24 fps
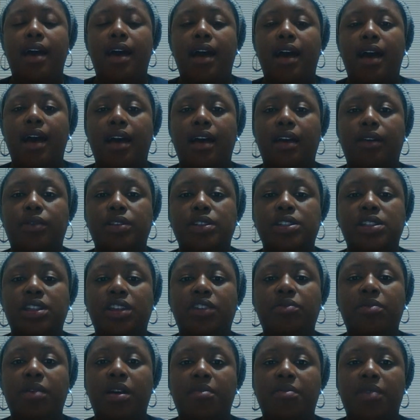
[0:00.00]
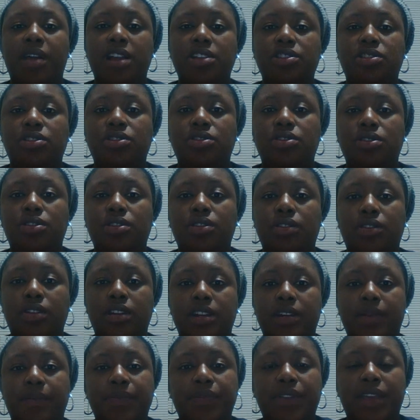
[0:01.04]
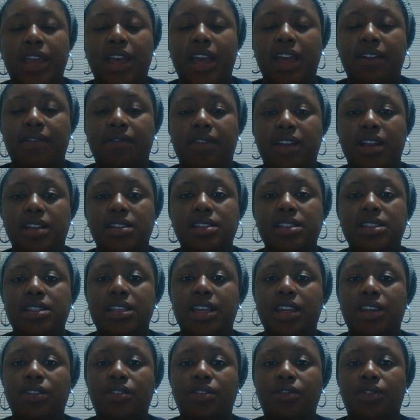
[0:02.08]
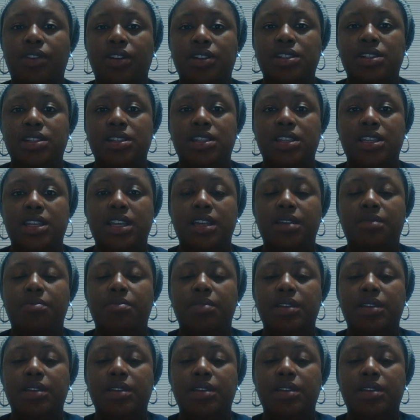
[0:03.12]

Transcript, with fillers: I received my bachelor's degree at Valdosta State University in